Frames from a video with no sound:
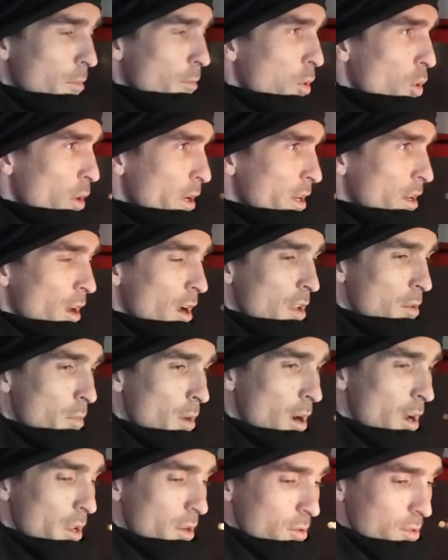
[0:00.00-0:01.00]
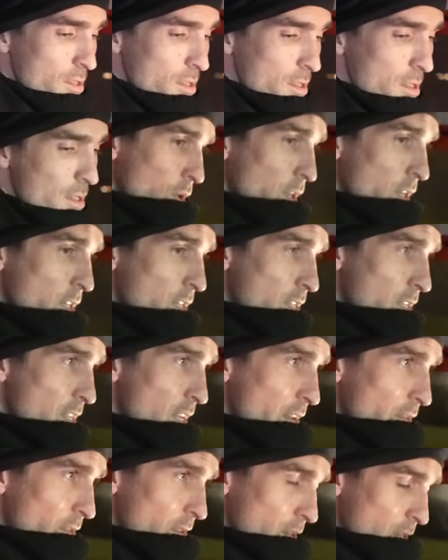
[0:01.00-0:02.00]
0.9 miles,
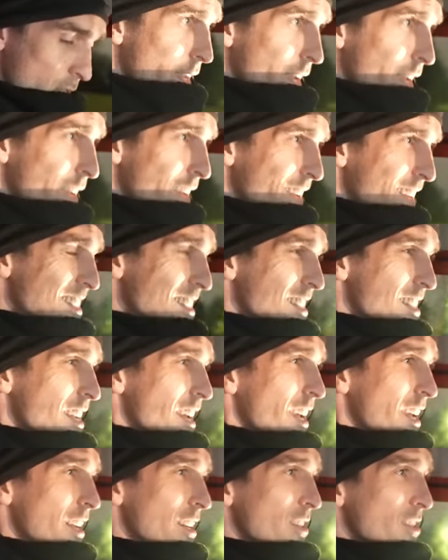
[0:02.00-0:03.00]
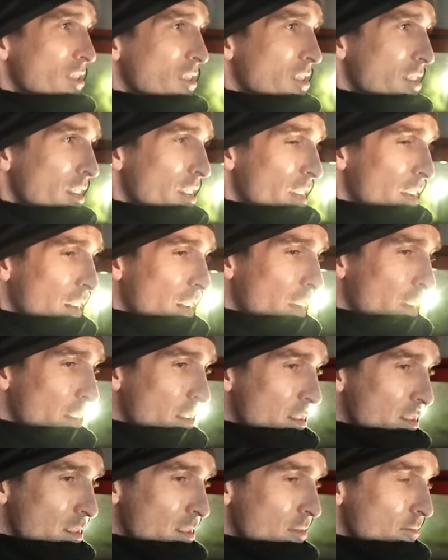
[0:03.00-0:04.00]
0.7, getting dangerously
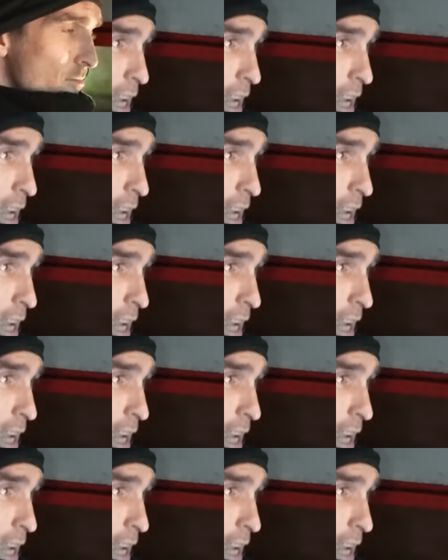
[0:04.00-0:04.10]
close.